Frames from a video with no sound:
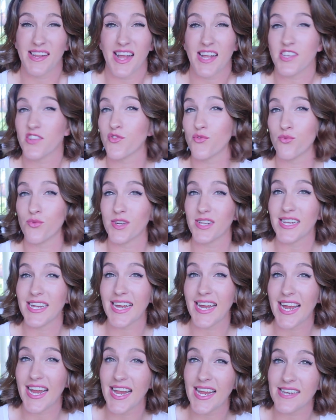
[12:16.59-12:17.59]
that's really
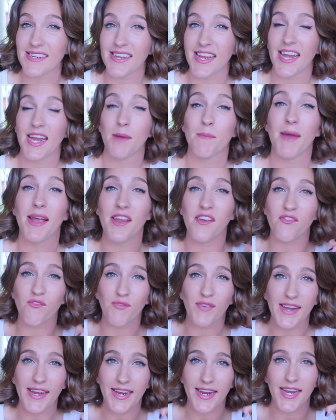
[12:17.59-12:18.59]
it. Am I
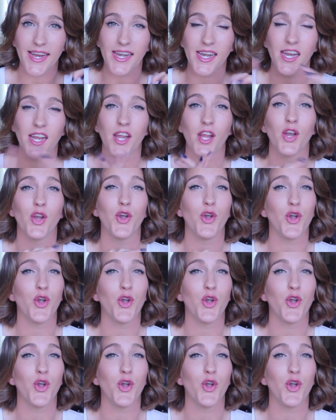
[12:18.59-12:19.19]
vegan?